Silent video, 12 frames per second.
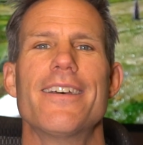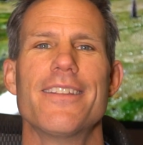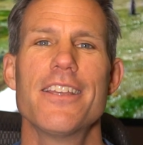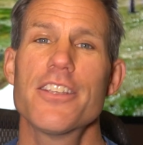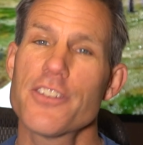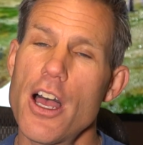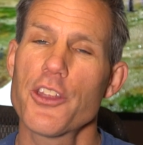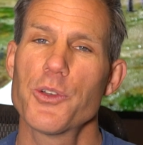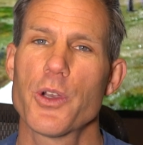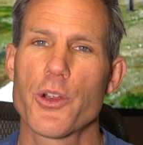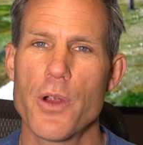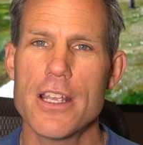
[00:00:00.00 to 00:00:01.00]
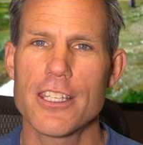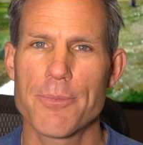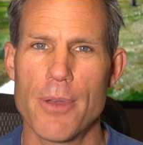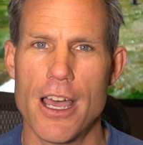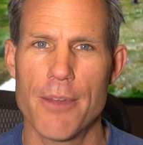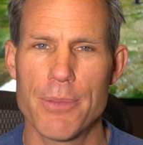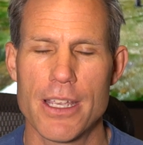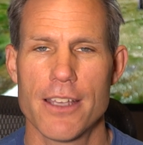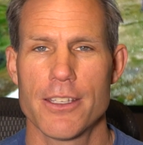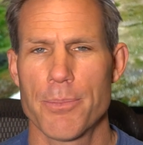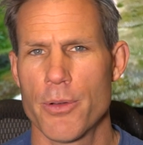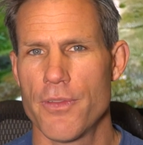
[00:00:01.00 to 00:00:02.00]
This is also a great spot
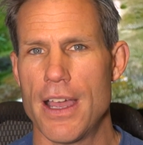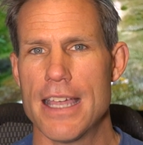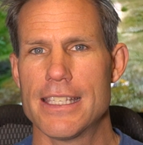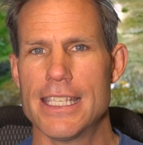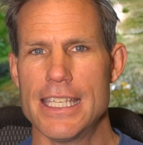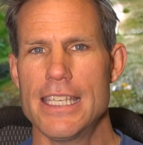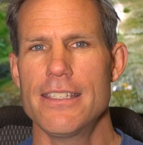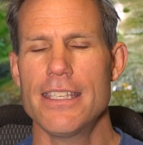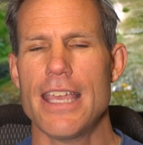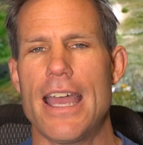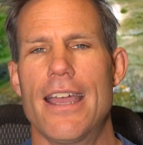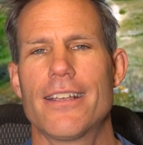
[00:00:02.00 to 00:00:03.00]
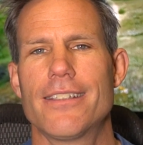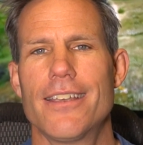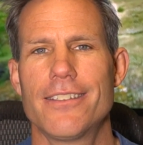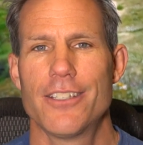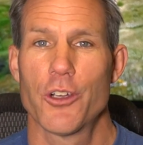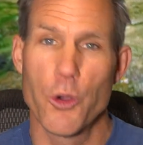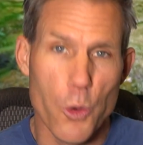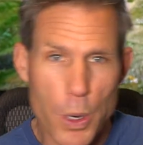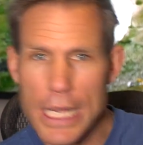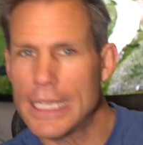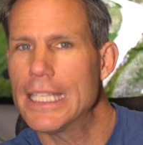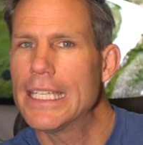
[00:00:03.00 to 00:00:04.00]
because it provides easy access to
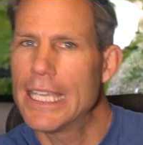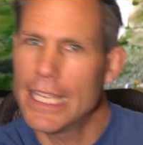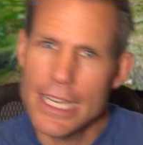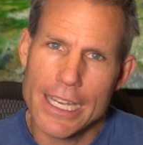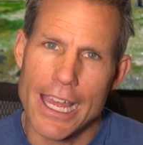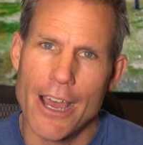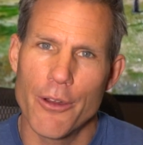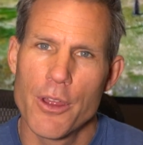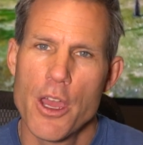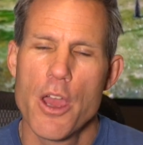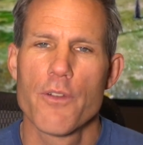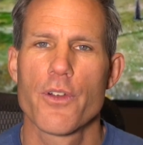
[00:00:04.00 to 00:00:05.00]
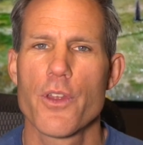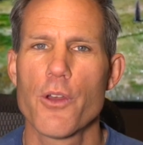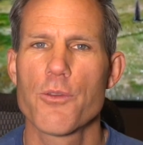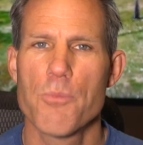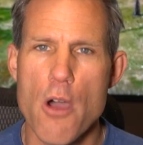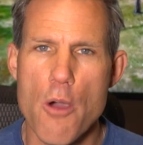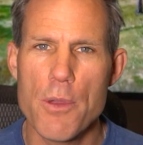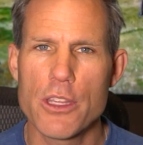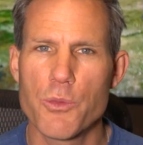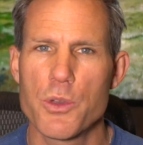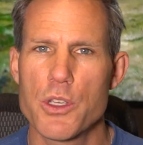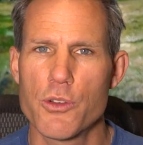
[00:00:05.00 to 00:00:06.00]
quickly get it out for those
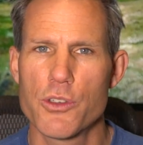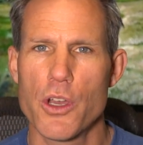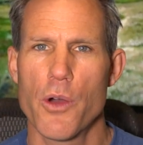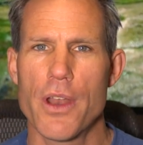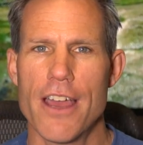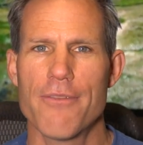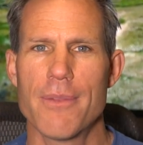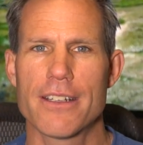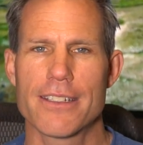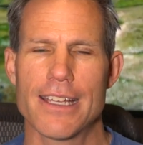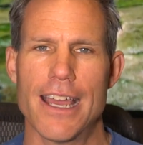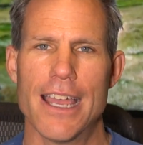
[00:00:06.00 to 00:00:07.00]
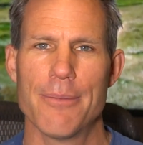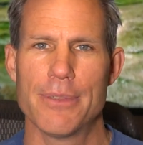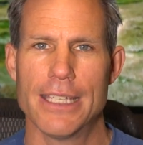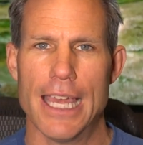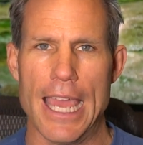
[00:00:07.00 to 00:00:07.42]
moments when you don't have much time to